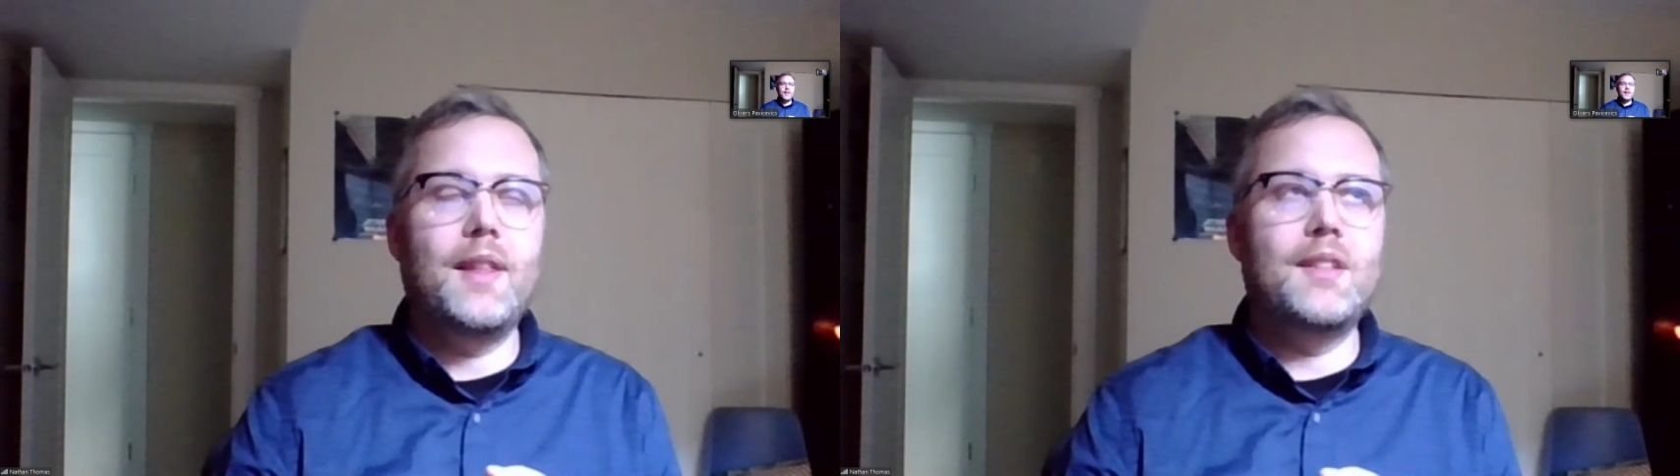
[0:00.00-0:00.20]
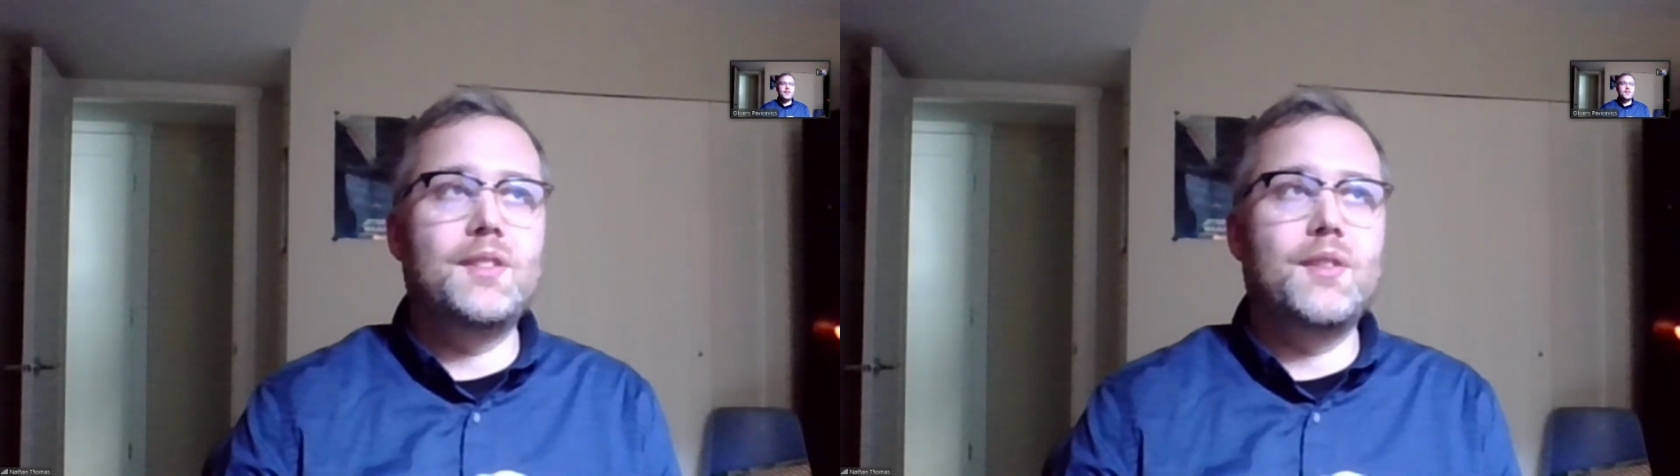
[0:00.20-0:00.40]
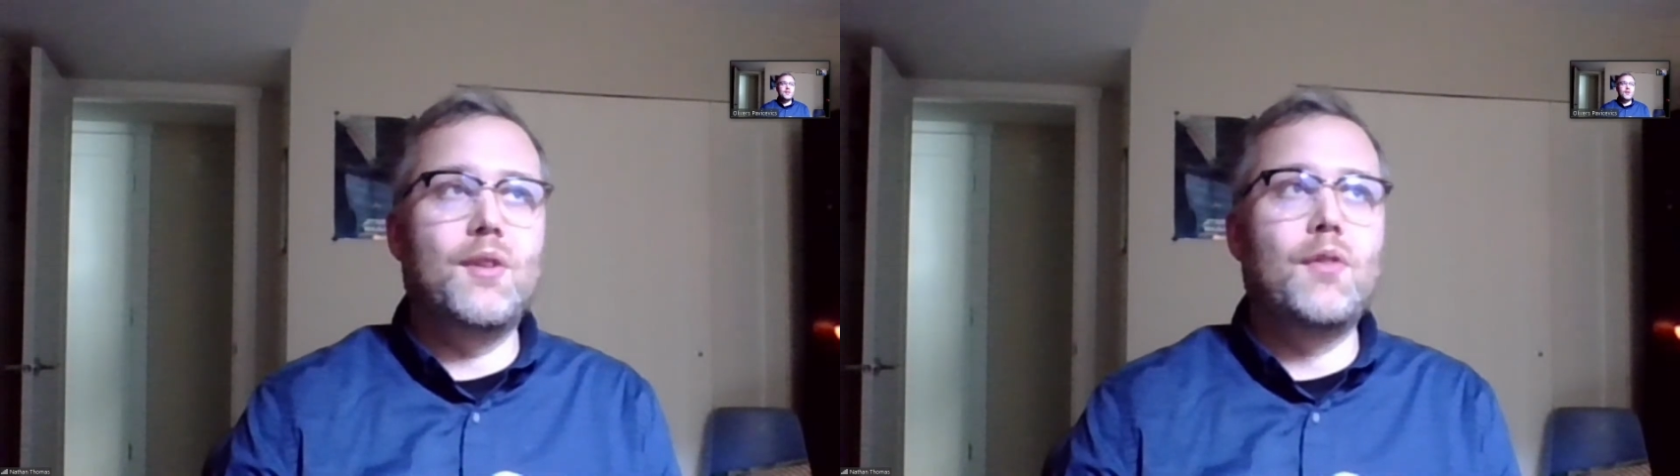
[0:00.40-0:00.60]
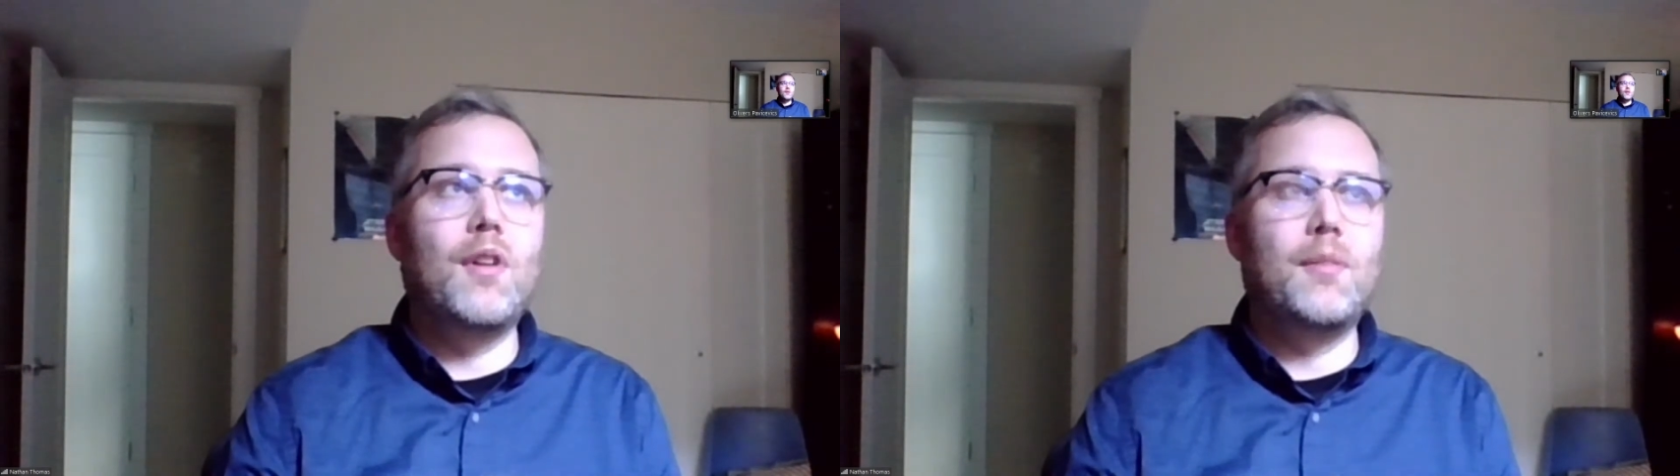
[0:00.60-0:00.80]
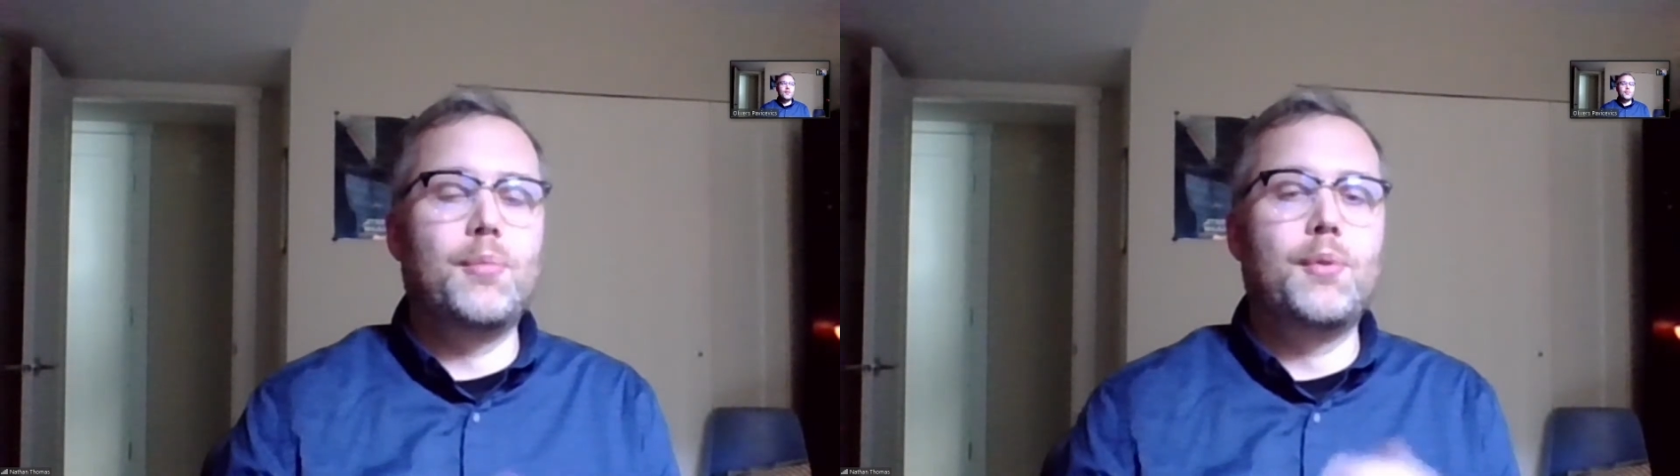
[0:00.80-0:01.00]
think it just
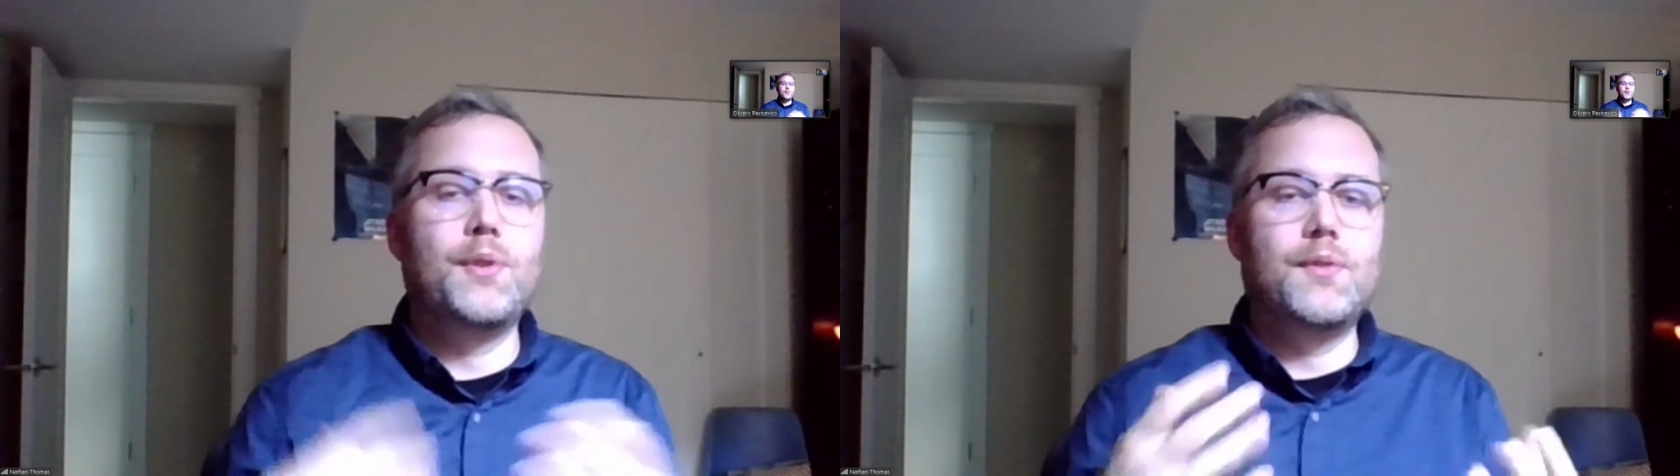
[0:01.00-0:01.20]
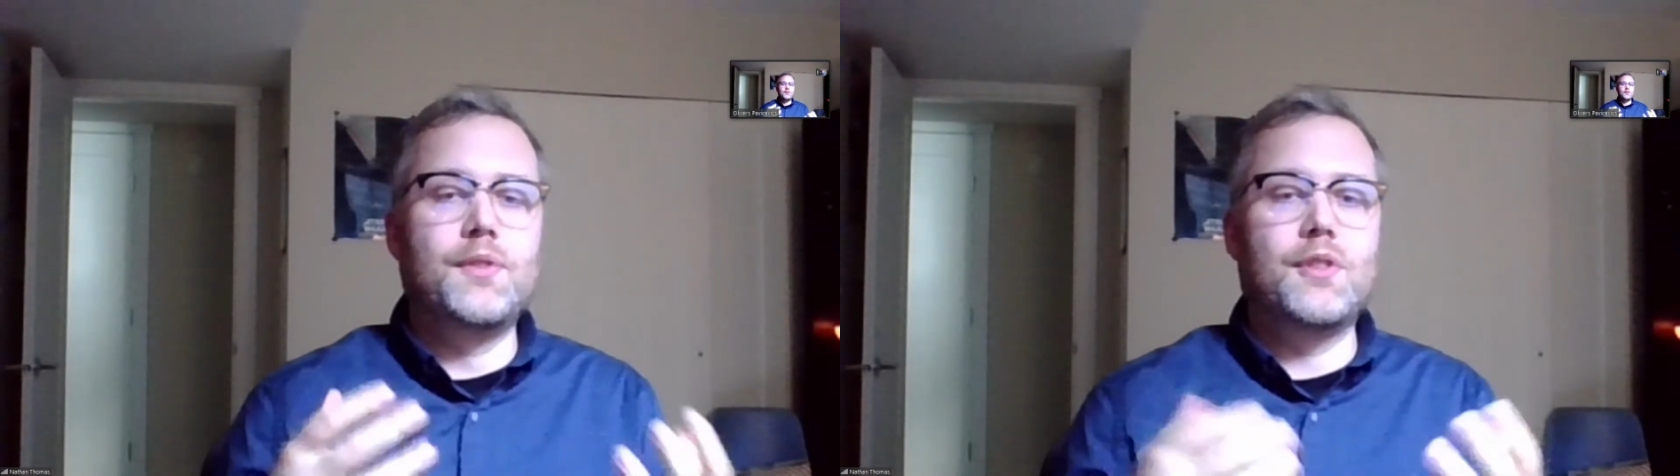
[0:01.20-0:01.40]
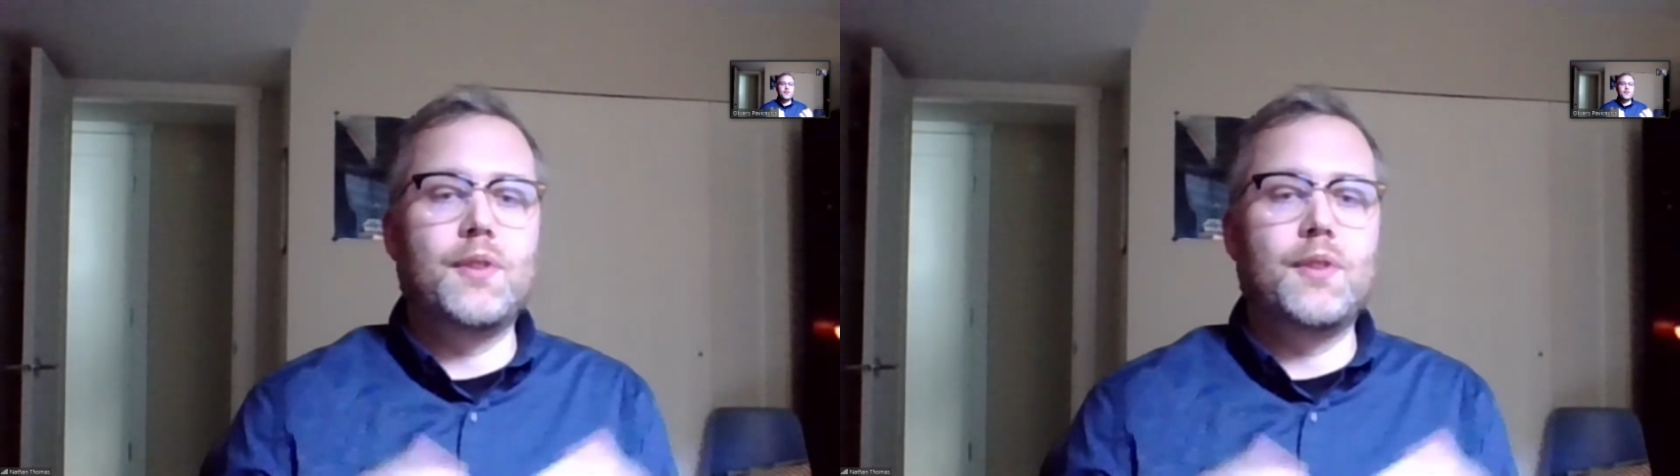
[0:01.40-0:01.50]
overall improves the